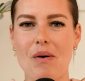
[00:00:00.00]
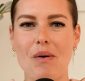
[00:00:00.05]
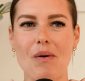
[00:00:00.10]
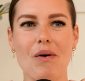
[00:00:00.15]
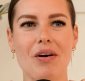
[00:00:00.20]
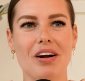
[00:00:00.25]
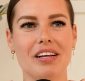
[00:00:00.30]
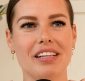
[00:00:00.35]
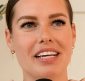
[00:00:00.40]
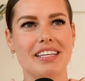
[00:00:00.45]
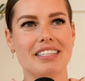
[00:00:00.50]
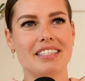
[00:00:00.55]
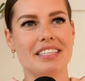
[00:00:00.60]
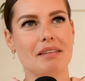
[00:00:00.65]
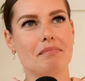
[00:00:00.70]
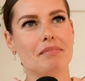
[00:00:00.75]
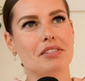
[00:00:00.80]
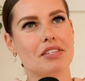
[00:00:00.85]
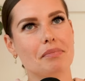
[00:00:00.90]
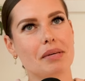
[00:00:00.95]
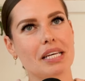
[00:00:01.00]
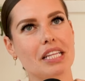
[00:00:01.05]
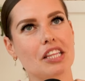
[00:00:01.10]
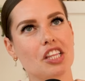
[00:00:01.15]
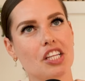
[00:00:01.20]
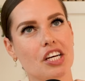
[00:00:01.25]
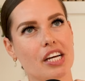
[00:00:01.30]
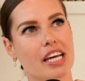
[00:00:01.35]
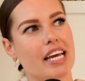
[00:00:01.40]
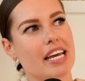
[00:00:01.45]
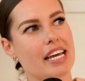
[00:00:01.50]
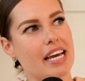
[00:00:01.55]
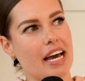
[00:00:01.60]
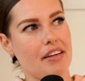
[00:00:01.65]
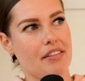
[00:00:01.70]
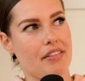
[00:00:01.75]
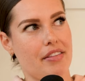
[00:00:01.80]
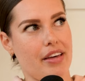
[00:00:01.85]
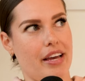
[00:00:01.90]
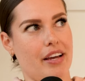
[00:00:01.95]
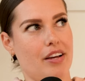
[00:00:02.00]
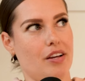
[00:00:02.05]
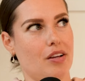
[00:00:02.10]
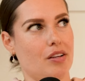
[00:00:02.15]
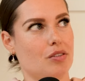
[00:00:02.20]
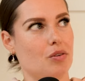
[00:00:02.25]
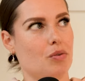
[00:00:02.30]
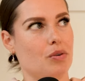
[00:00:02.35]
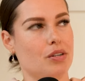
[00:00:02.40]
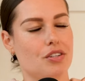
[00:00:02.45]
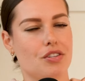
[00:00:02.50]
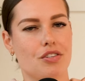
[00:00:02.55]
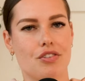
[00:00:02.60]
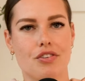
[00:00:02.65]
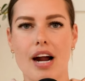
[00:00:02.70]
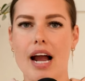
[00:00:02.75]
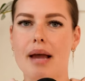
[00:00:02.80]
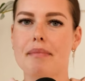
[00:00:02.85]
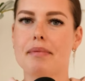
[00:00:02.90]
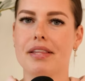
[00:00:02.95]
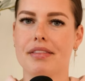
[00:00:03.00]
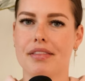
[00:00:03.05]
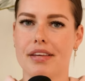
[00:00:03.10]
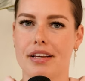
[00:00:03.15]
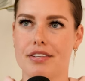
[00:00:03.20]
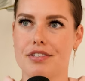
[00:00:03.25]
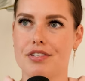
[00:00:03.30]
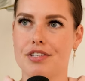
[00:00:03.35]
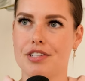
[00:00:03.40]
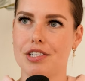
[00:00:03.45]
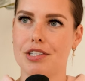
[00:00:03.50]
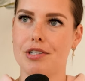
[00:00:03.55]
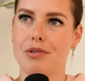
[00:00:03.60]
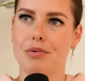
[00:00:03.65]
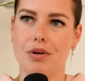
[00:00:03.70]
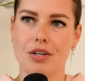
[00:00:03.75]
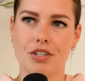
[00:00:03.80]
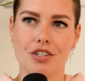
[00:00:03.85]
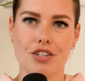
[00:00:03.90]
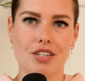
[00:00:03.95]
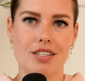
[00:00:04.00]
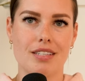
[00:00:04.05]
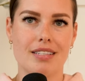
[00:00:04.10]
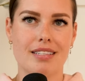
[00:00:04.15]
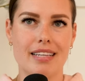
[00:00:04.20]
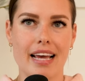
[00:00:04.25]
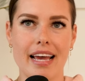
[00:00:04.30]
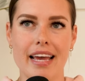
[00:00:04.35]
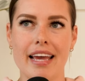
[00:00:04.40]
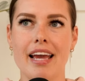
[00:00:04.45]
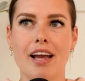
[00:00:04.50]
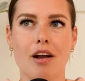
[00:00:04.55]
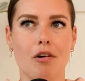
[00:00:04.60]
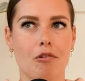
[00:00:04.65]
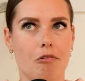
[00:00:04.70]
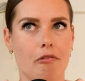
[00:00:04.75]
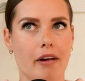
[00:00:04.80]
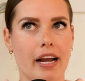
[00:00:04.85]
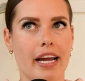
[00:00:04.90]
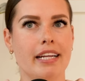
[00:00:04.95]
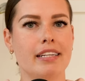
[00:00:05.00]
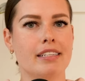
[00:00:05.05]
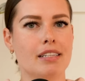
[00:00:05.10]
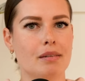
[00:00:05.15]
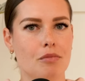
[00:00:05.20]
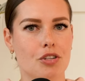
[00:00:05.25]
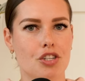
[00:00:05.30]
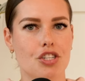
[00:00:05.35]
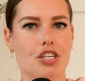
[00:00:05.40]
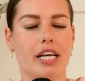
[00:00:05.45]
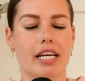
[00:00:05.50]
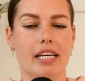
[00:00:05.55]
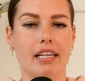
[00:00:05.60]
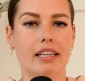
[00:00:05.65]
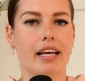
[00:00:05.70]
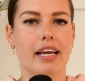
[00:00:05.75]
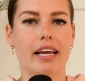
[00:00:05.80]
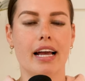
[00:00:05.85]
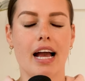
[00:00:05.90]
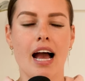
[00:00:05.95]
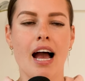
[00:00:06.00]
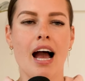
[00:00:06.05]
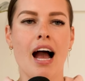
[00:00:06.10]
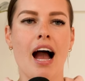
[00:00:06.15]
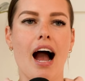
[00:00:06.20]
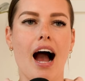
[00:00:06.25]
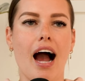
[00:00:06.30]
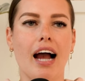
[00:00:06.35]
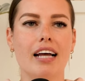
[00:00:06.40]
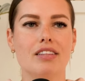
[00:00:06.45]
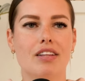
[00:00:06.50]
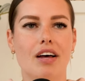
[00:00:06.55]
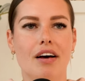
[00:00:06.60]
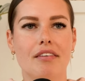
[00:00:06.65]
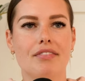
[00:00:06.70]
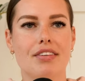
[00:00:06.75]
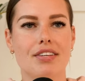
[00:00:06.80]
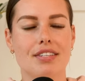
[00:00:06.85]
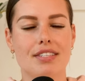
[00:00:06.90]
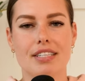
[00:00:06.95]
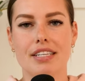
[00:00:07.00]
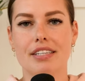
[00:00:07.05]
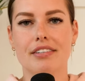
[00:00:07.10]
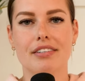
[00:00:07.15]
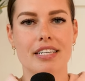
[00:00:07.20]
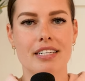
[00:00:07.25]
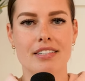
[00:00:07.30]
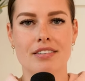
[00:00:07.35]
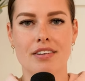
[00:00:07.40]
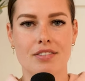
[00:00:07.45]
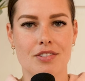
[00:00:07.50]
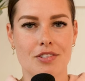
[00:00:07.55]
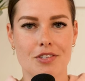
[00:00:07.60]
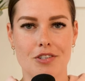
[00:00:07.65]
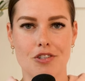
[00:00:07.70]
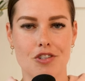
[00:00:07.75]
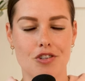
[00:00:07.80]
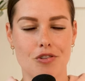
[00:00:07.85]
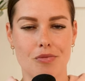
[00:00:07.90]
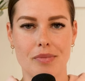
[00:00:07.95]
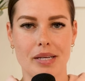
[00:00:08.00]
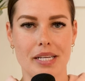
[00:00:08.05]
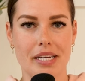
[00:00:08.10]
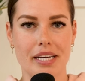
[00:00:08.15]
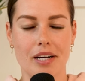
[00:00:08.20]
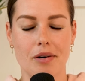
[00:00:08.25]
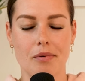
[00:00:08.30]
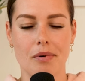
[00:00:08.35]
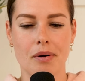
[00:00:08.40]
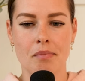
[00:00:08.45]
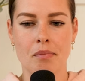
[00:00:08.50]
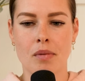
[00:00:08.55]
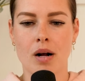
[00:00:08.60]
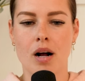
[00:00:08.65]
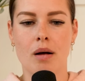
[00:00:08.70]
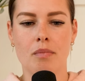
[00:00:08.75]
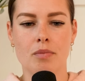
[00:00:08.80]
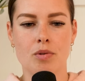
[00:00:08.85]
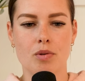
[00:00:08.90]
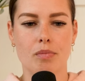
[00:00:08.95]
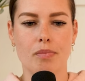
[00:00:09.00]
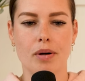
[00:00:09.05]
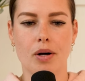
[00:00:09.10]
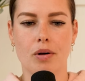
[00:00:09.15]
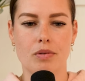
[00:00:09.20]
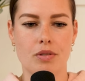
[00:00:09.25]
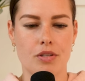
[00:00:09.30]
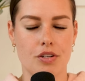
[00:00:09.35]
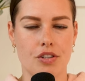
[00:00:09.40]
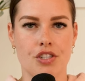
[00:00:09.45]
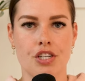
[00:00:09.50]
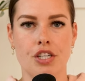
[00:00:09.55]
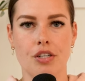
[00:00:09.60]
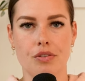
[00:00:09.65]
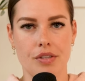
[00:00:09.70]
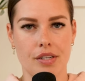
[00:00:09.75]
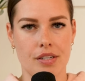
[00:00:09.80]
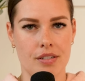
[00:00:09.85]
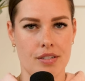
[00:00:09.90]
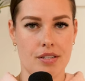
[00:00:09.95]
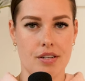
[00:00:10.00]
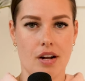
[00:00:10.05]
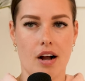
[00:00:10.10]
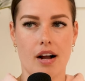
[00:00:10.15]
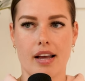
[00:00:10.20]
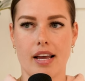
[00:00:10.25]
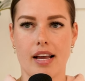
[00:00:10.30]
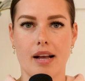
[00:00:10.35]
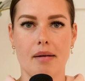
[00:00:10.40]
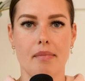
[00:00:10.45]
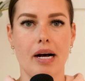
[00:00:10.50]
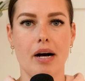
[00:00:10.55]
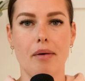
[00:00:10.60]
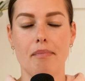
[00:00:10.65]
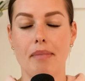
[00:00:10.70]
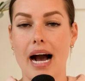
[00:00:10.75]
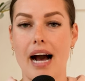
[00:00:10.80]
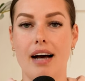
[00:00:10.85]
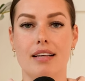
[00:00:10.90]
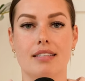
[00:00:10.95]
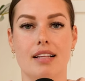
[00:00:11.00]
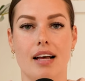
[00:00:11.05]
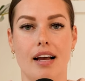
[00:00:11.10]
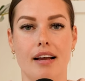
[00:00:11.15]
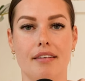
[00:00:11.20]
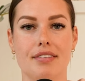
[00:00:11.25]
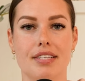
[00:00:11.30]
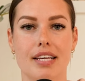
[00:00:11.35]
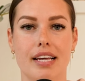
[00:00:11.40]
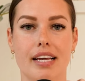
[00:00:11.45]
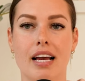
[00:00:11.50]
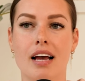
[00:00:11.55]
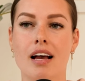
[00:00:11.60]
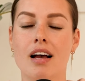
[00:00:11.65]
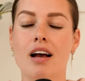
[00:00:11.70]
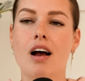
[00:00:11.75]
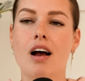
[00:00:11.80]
Or they seem to be looking at things or describing things to you or just saying random shit. Like, I love this series on social media where moms will post their children's talking about past lives. Like,